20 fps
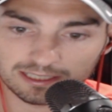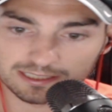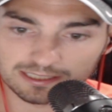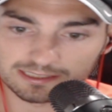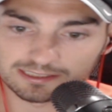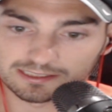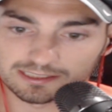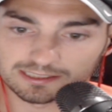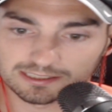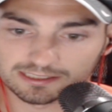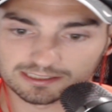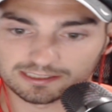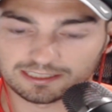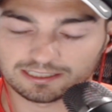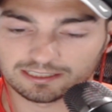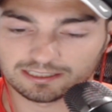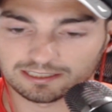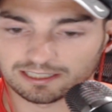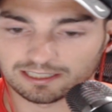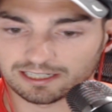
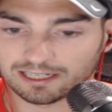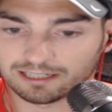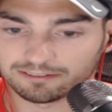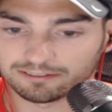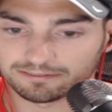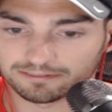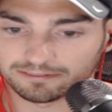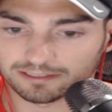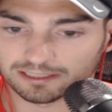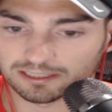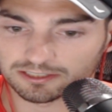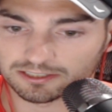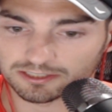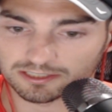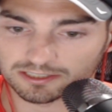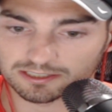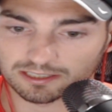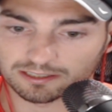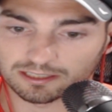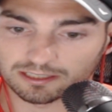16.5
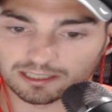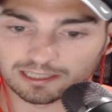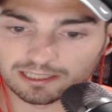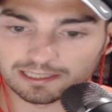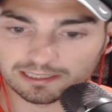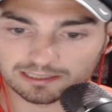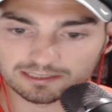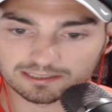inches on the height,